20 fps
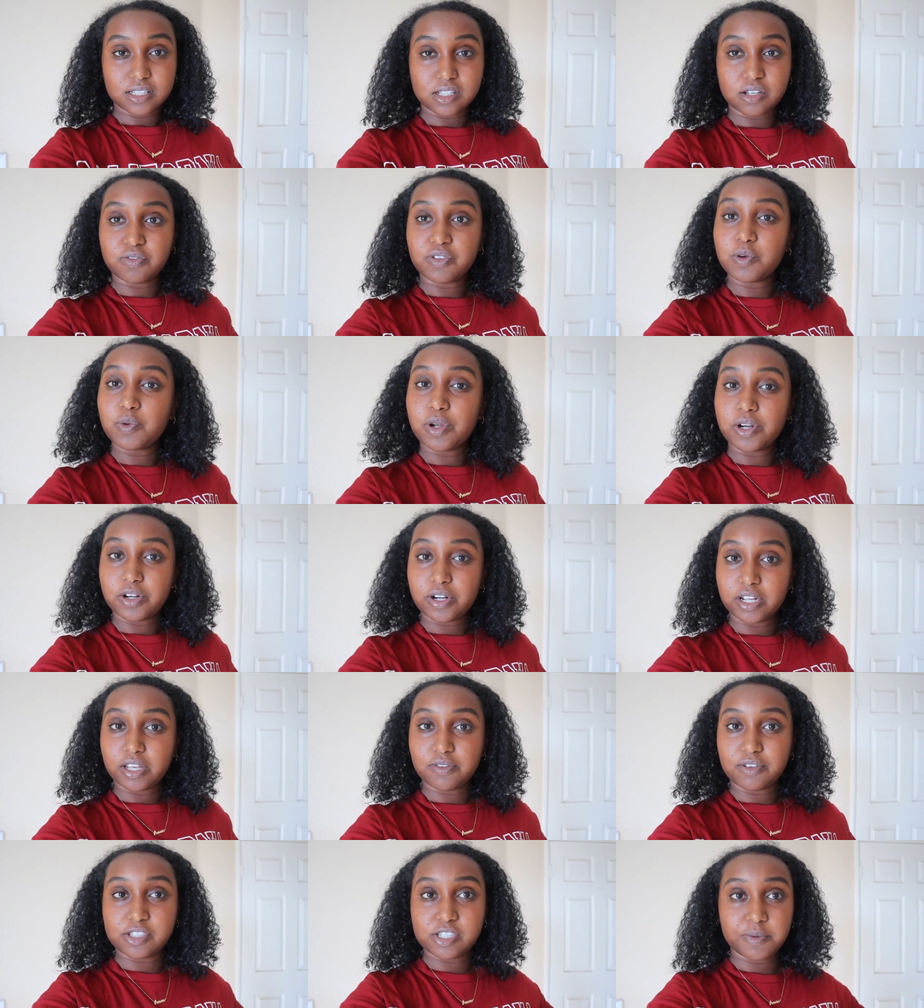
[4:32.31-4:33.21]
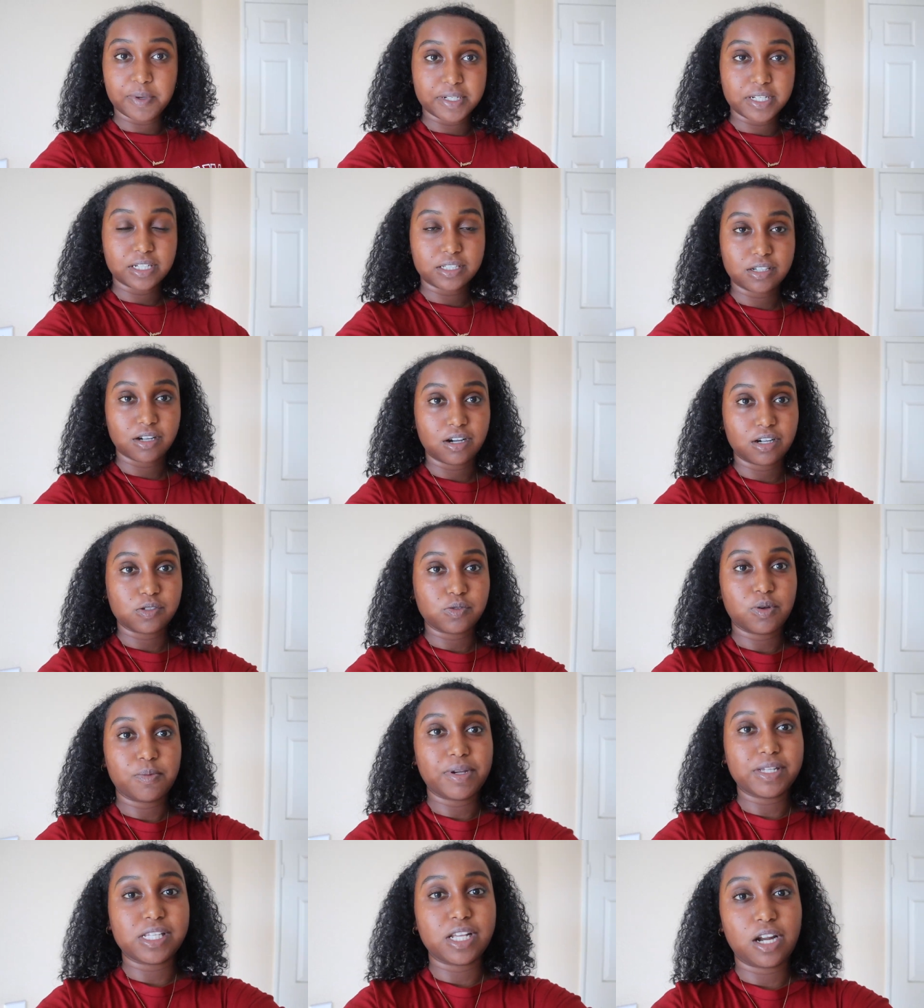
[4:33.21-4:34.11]
So if you're wondering, if you see my TikToks,
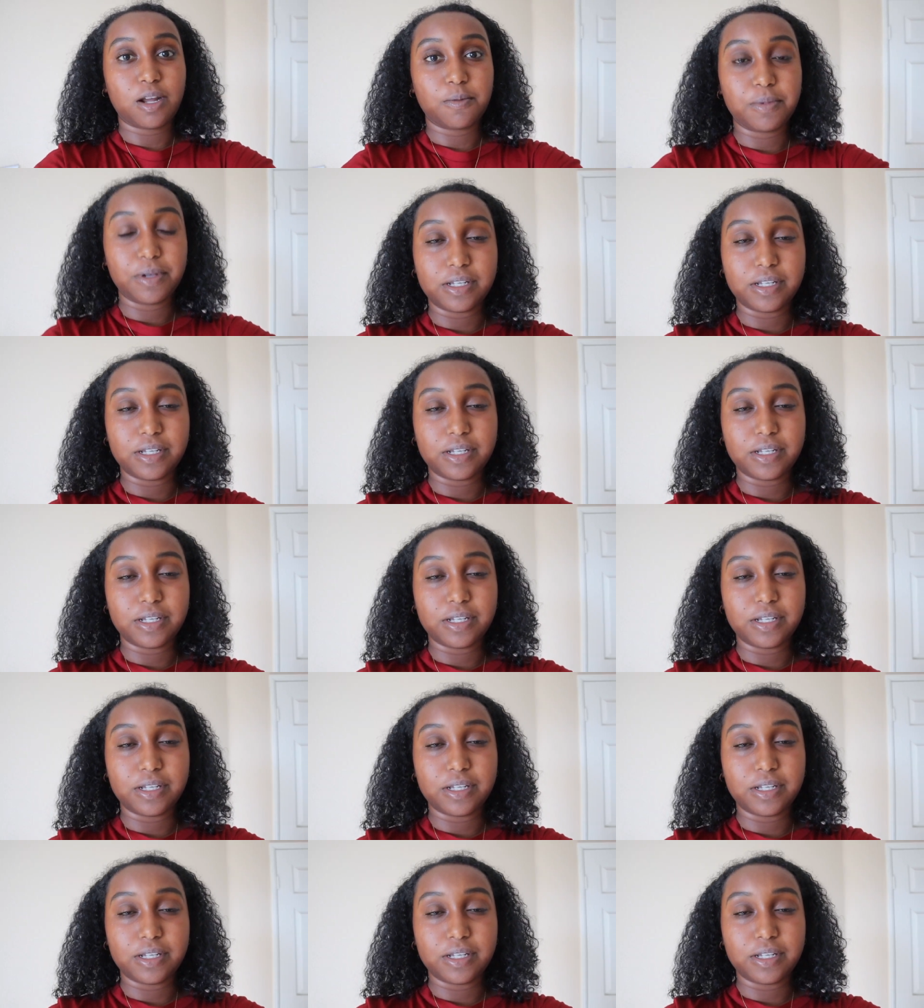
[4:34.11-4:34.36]
what my setup